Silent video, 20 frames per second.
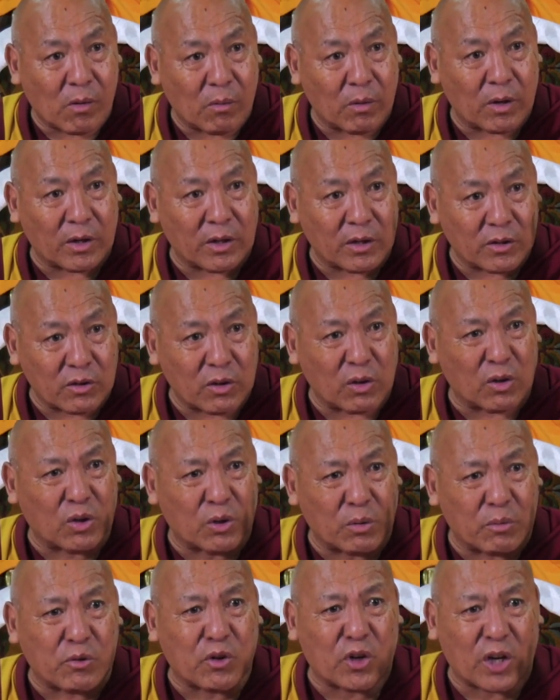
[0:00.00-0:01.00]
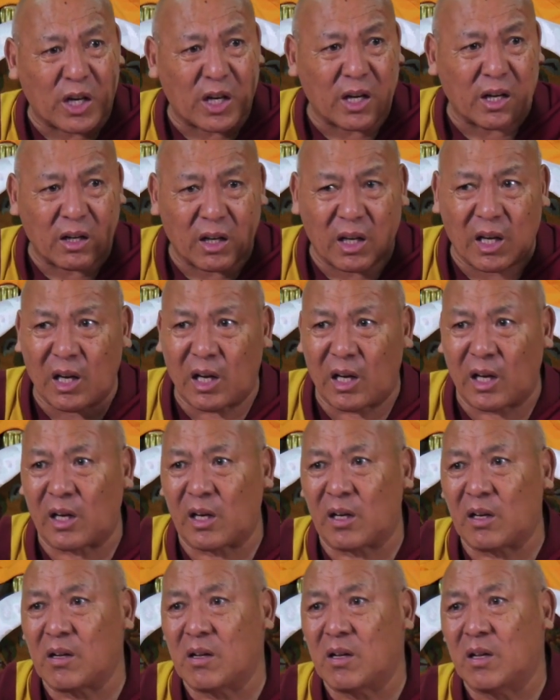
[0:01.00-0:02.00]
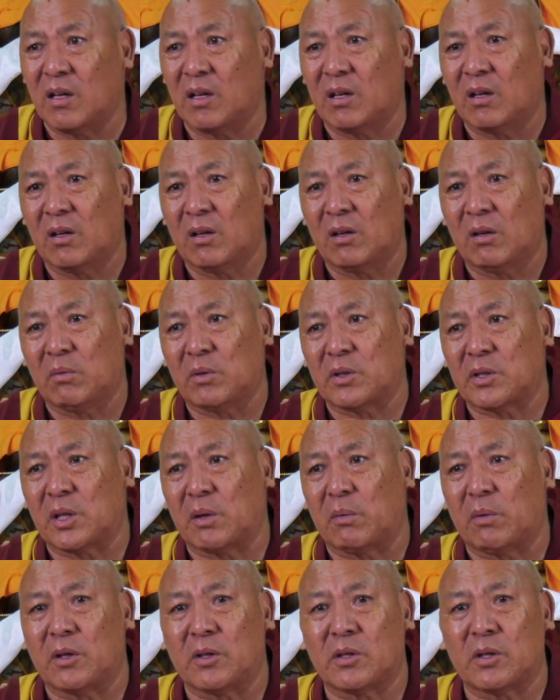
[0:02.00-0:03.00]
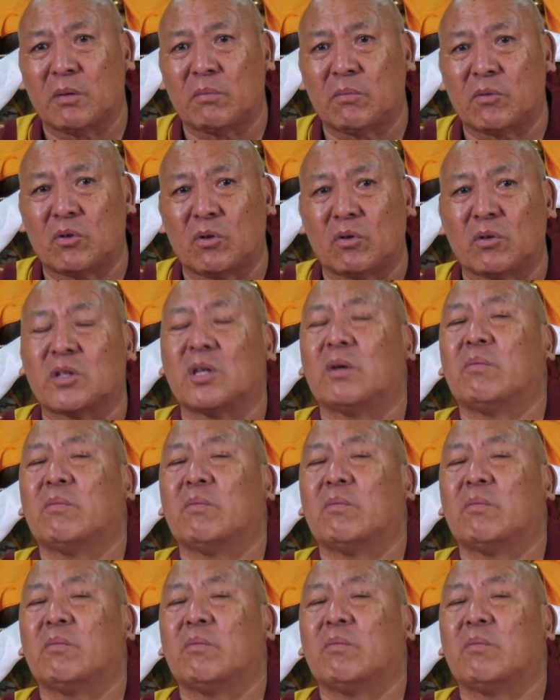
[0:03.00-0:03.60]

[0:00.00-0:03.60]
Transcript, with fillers: where there's a lot of drug and killing, I was giving some talk.